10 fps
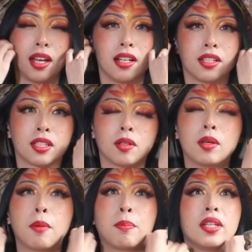So,
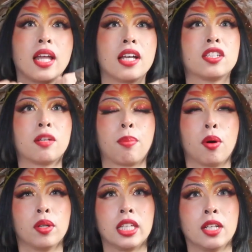but as they're
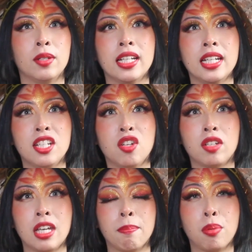pulling you in, you
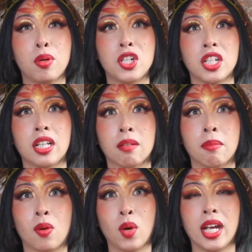keep pushing them
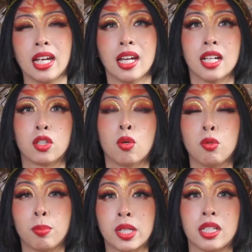away.
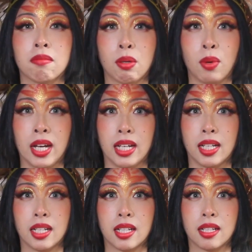Don't push them away,
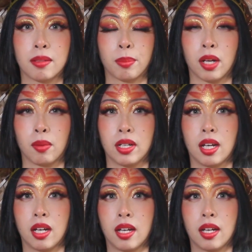Pawan.
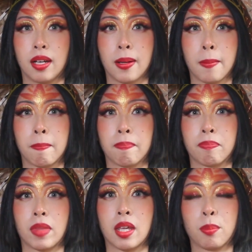
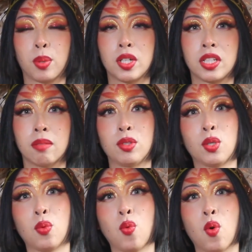Push them
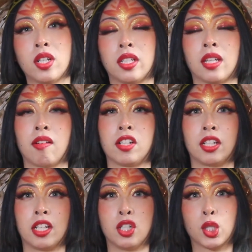towards the direction
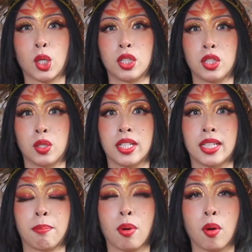that you're going to as they
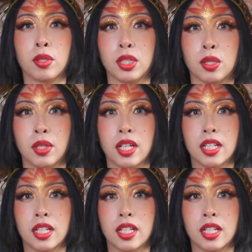pull you.